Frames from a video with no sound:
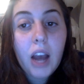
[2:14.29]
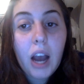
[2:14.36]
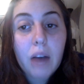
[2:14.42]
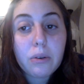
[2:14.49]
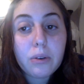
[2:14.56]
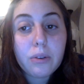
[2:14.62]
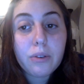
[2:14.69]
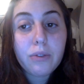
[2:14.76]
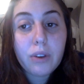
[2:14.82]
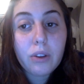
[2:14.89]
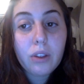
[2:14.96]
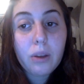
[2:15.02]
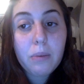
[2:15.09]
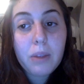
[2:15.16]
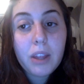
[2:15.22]
I will review
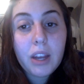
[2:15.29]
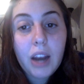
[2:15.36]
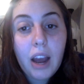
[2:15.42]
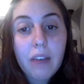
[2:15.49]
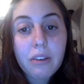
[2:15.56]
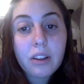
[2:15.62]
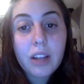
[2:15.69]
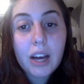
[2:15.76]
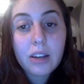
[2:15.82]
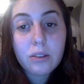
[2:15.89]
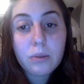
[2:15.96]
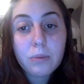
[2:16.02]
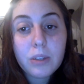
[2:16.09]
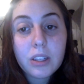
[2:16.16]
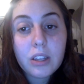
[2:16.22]
them and then have a
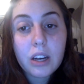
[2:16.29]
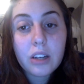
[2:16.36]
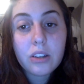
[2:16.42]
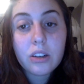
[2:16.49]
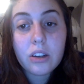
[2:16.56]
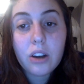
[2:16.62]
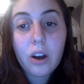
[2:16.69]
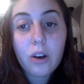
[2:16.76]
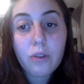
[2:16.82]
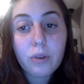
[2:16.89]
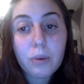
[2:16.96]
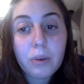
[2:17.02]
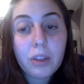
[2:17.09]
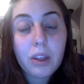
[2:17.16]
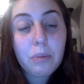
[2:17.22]
classroom discussion
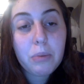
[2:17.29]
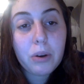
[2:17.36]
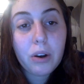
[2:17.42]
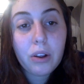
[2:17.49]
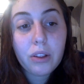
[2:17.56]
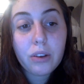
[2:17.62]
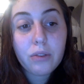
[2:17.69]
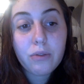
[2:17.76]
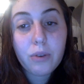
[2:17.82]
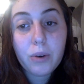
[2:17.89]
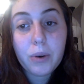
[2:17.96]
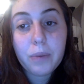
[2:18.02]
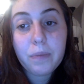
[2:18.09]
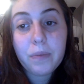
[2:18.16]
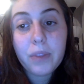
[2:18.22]
over what they put on their
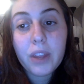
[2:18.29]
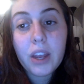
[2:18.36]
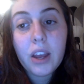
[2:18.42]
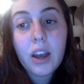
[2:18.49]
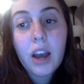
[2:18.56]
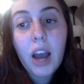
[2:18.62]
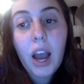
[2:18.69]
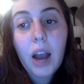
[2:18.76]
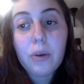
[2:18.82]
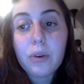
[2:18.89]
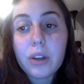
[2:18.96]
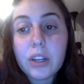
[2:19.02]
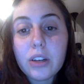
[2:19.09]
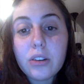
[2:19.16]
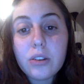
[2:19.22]
form. I
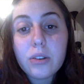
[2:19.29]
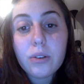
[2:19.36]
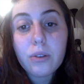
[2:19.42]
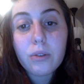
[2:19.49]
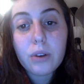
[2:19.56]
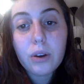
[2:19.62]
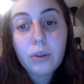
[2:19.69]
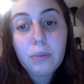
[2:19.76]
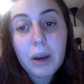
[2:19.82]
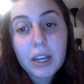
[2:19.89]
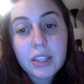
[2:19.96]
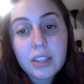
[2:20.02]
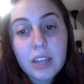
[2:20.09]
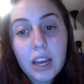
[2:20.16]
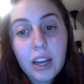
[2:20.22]
will introduce growth
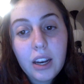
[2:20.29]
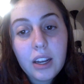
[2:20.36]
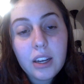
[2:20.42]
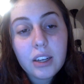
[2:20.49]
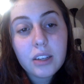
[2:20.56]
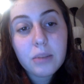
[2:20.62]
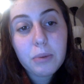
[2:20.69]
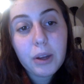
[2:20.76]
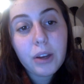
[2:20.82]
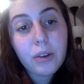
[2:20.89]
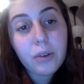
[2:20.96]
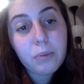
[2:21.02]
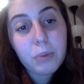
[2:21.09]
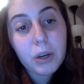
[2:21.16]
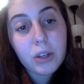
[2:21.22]
mindset and explain
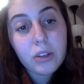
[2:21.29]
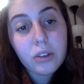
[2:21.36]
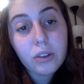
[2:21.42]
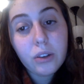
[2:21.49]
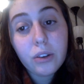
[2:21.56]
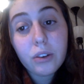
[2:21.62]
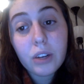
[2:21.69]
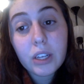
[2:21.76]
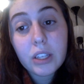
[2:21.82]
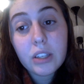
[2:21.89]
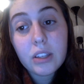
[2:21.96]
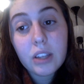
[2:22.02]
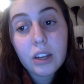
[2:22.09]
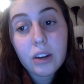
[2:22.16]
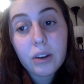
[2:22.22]
personal Green's
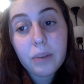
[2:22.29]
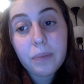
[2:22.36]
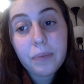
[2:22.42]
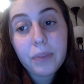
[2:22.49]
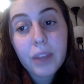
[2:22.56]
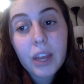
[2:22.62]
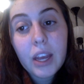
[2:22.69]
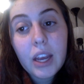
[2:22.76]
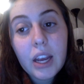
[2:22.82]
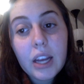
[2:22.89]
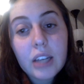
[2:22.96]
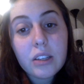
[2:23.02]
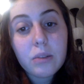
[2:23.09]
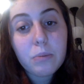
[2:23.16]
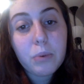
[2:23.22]
theorem.
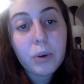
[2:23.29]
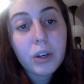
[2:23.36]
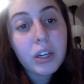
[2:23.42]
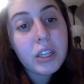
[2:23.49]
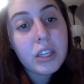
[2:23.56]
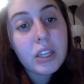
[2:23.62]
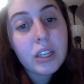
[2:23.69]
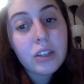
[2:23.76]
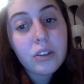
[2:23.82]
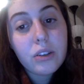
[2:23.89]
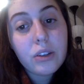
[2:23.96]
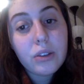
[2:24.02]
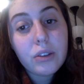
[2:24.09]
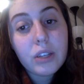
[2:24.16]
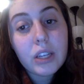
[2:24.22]
It is important to
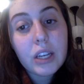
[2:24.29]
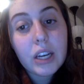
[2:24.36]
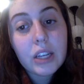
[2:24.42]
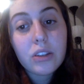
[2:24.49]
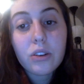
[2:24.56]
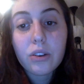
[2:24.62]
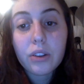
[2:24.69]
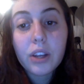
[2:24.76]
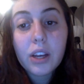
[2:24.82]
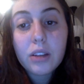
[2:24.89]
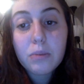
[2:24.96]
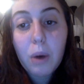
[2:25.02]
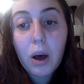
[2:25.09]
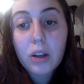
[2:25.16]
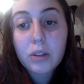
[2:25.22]
introduce it as early
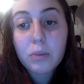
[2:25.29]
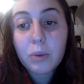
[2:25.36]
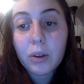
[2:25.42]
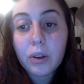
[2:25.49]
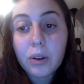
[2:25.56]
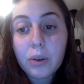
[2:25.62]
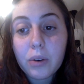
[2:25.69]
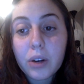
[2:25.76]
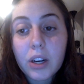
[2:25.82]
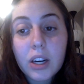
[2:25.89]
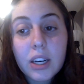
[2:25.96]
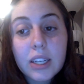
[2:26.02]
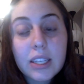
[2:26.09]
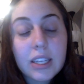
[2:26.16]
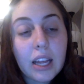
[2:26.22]
as possible in order
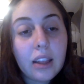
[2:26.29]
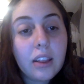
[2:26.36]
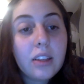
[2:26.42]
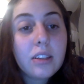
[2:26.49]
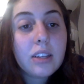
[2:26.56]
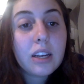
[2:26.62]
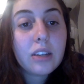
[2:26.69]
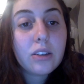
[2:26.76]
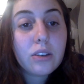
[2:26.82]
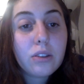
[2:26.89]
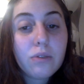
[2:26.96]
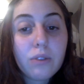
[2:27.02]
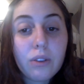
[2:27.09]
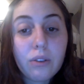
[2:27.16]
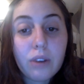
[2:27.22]
to set the
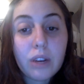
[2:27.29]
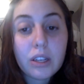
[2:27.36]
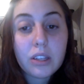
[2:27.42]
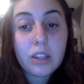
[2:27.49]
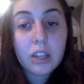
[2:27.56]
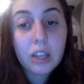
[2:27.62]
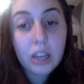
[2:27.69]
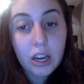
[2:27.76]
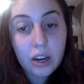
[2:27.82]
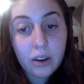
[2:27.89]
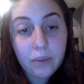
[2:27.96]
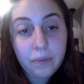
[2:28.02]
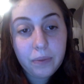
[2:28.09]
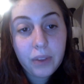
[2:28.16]
standards for the rest of the year.